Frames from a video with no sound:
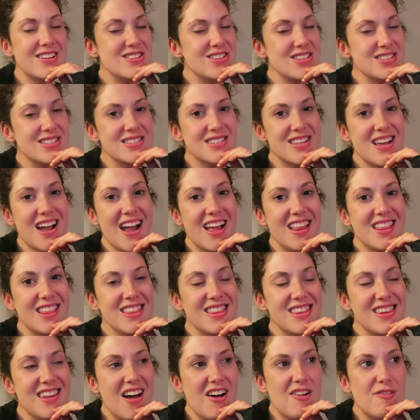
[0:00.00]
I just, I
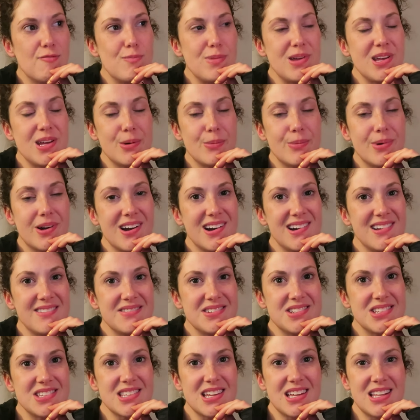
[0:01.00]
love being part
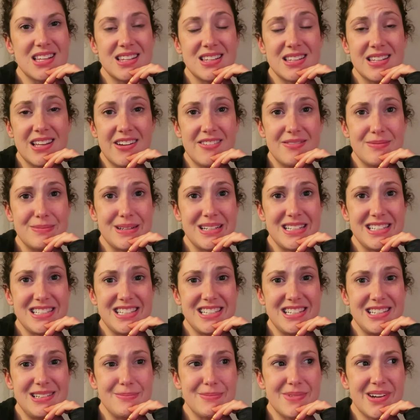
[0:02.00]
of this. I love my
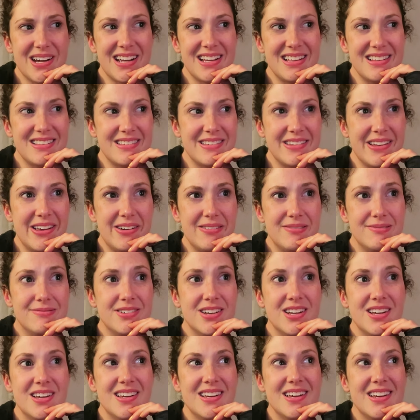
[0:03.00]
team. I love